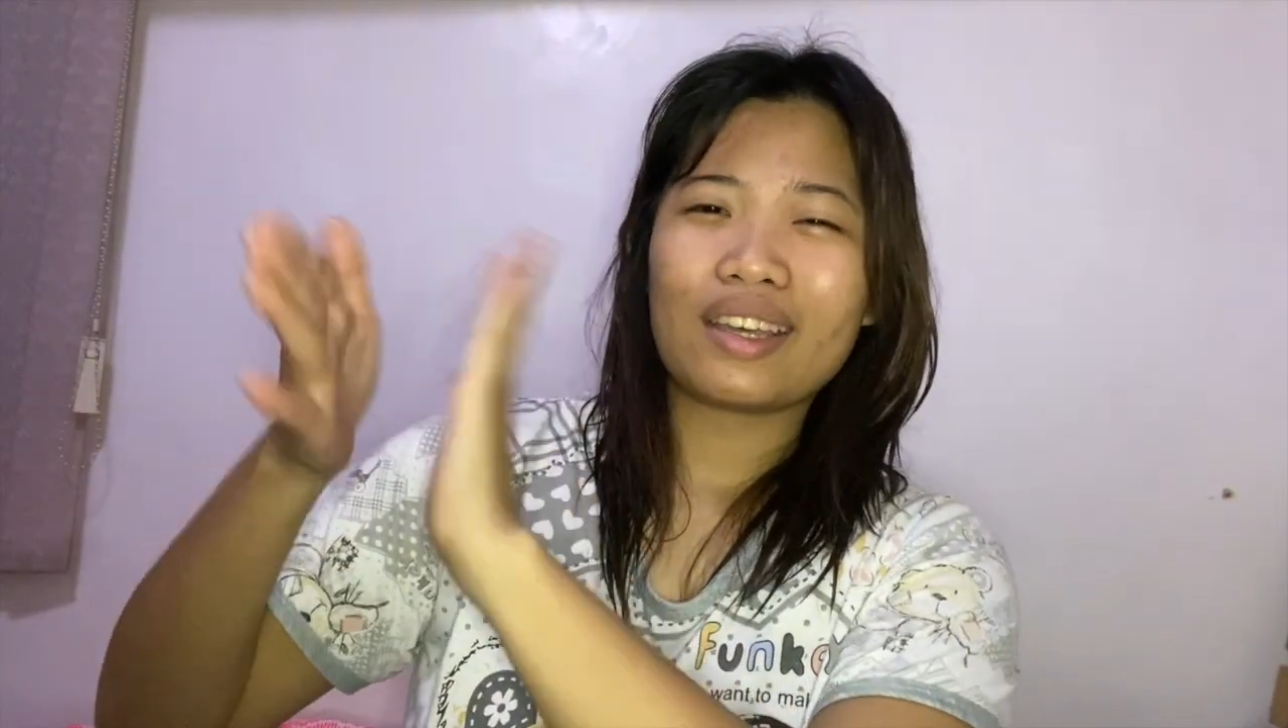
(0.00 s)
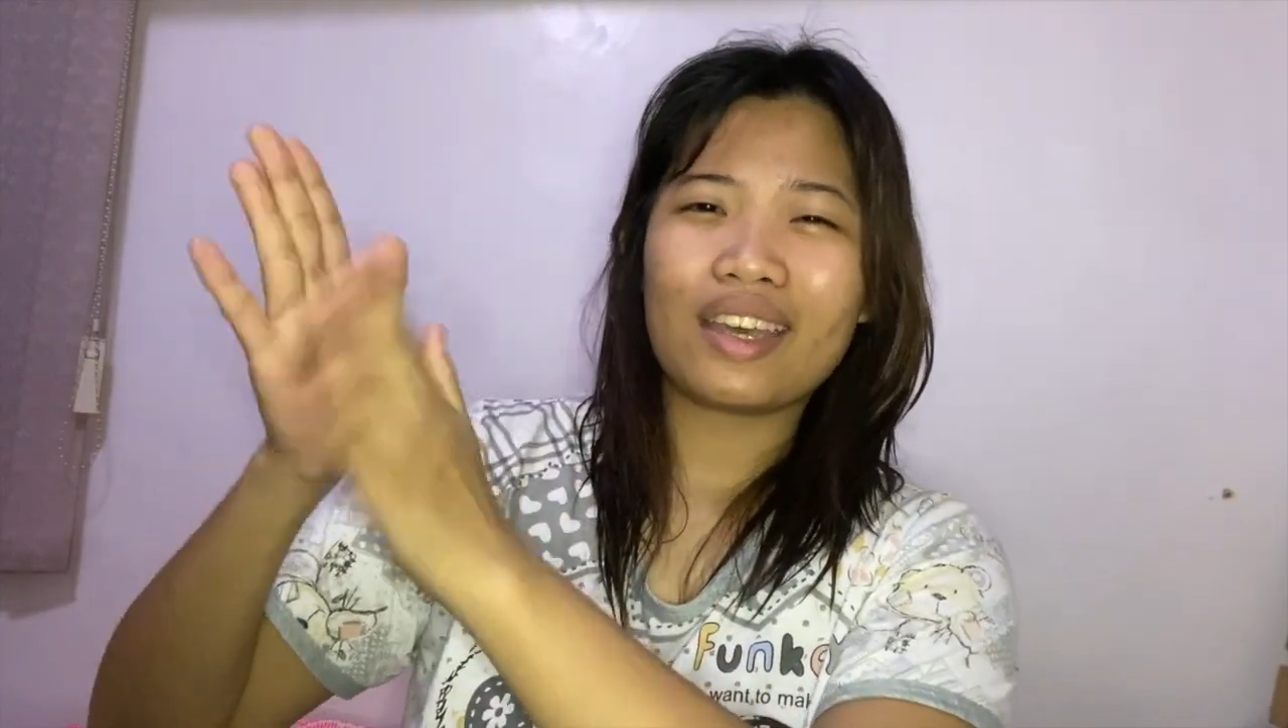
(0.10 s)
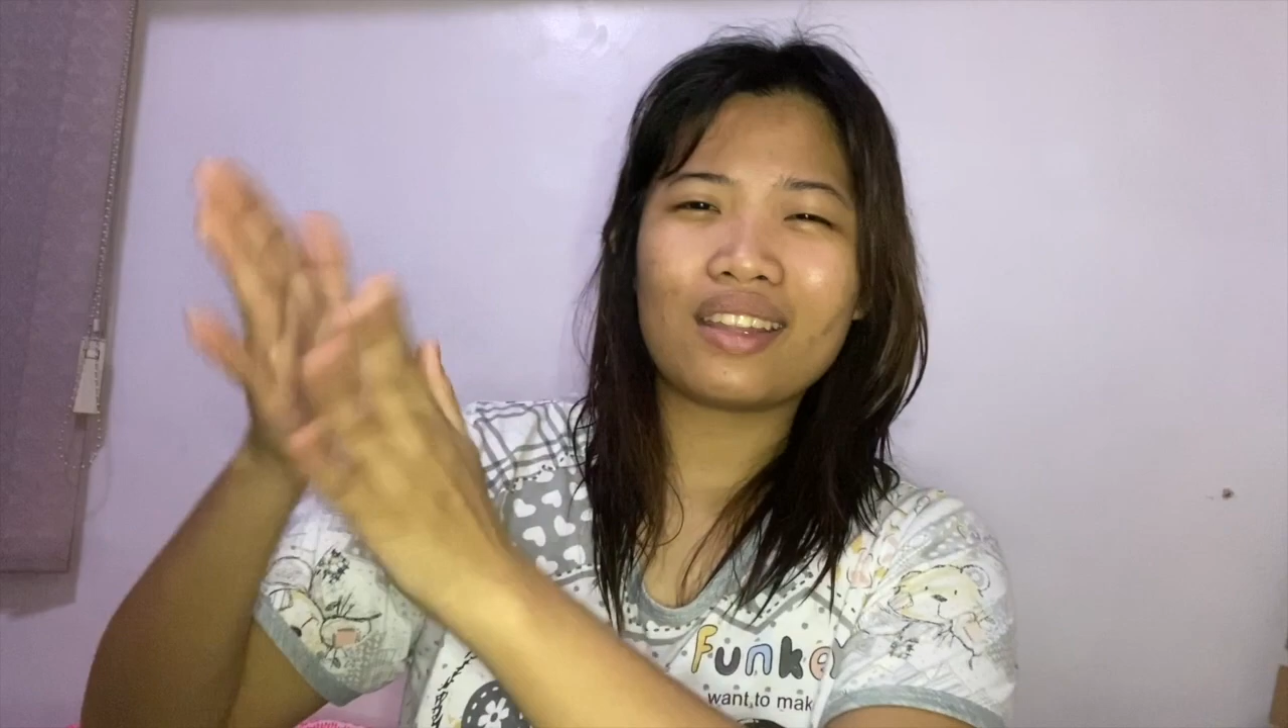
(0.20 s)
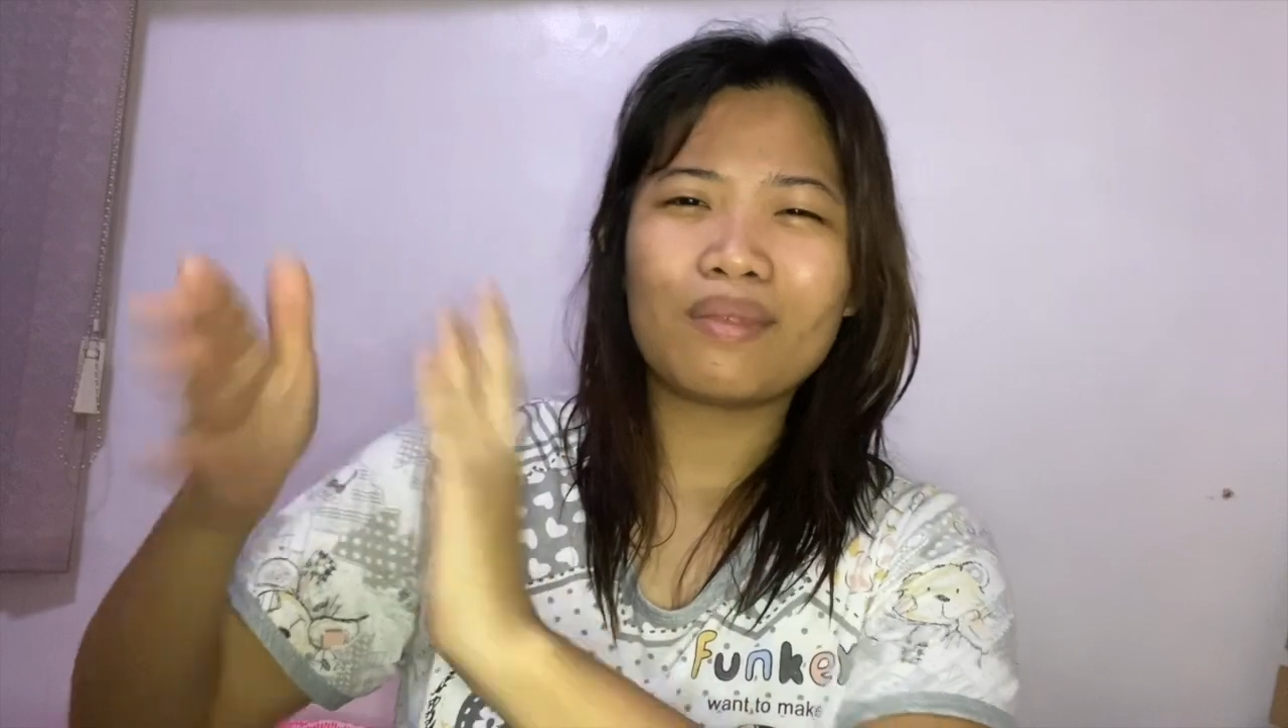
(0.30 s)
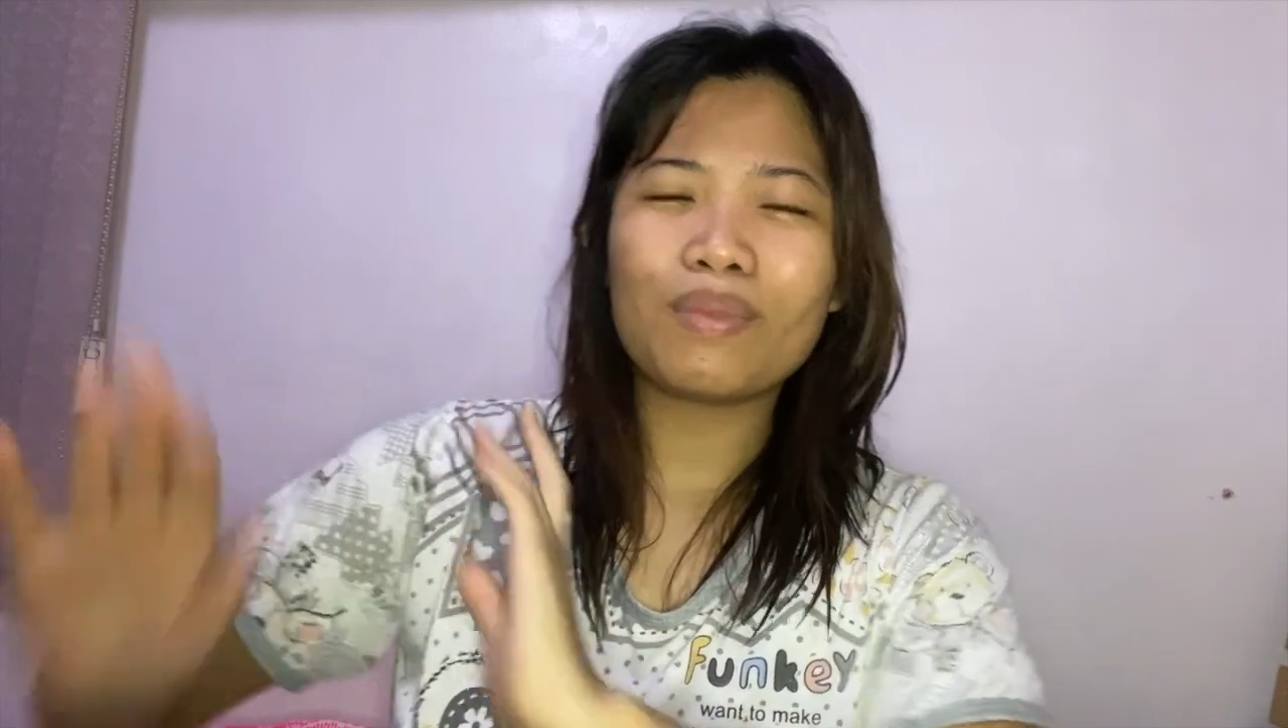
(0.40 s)

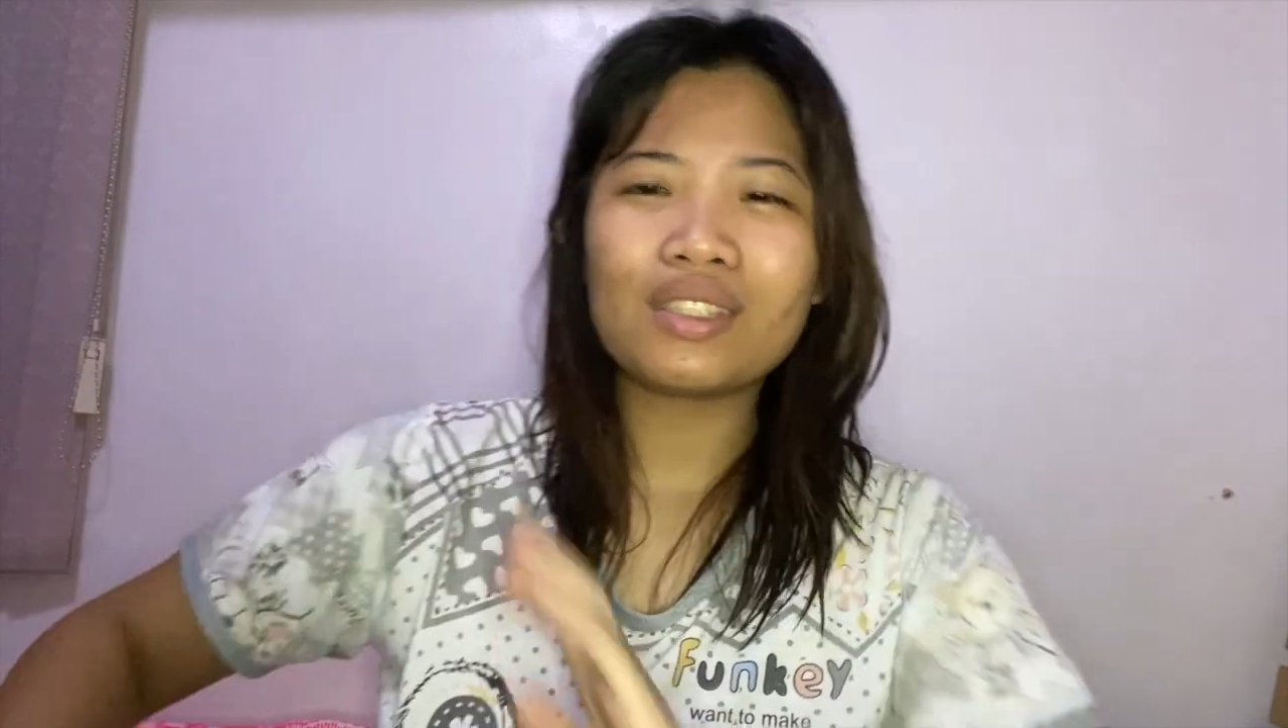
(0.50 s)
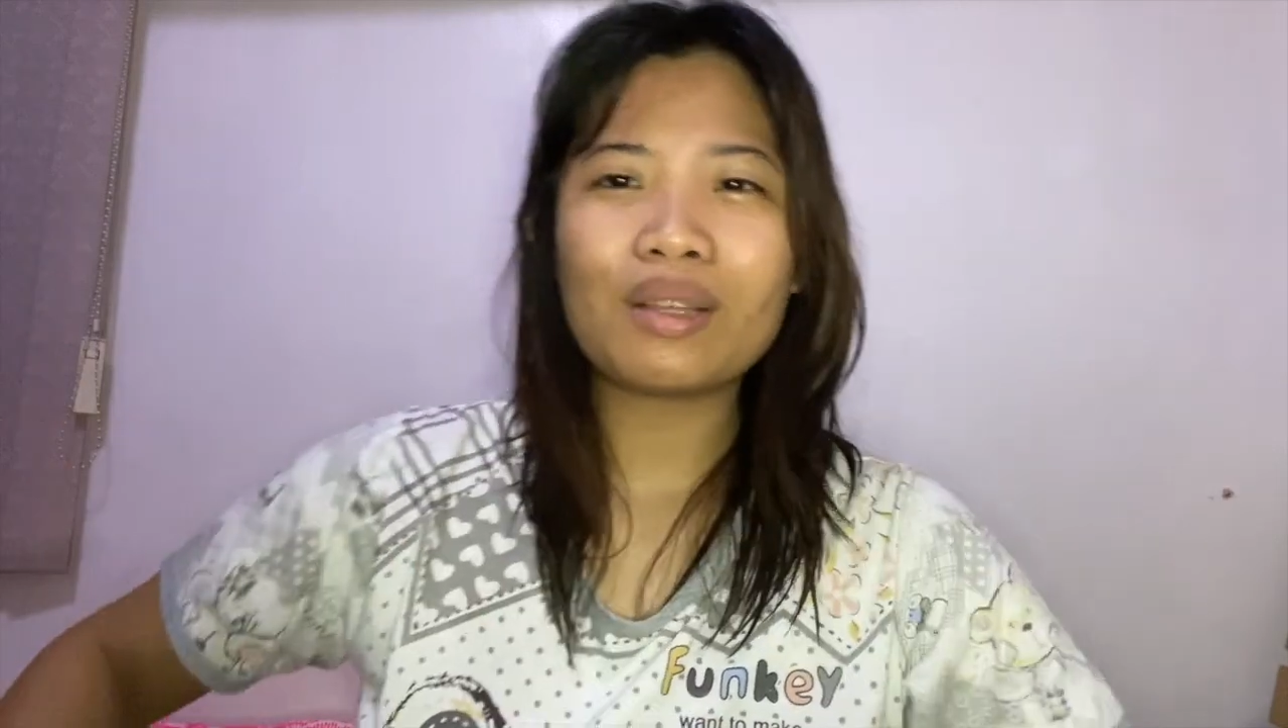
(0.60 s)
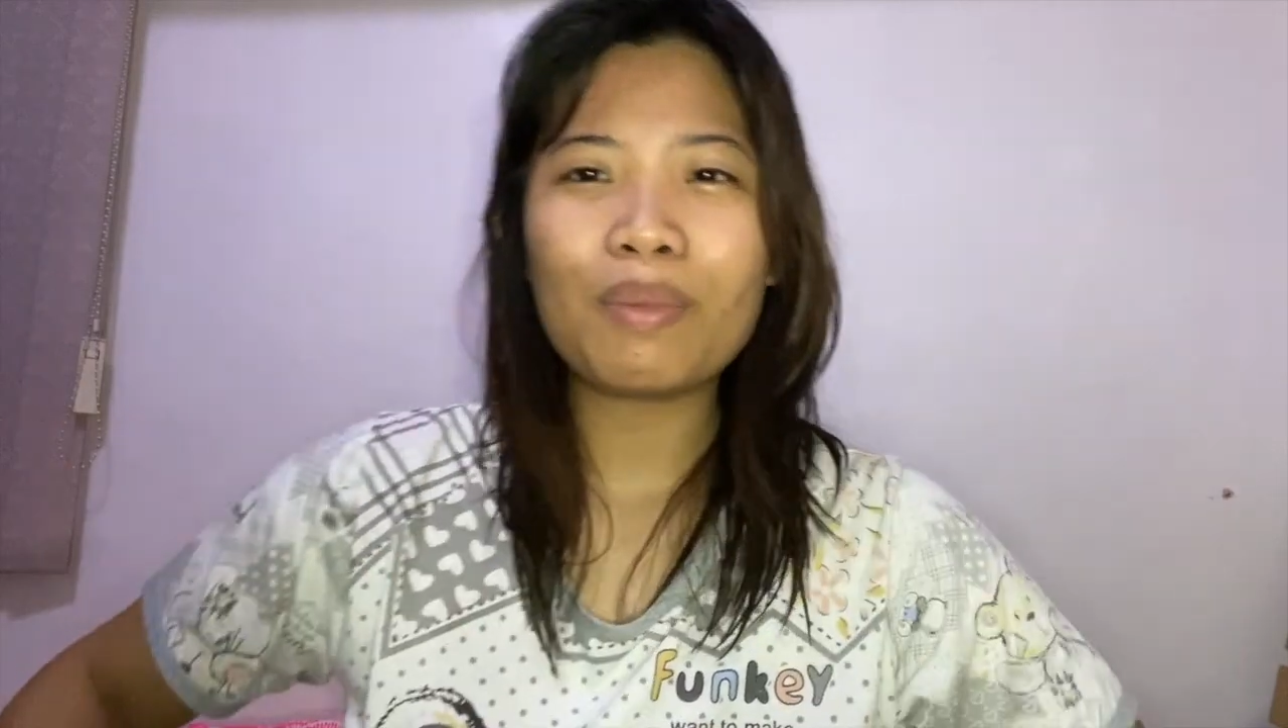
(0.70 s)
Kid. Basta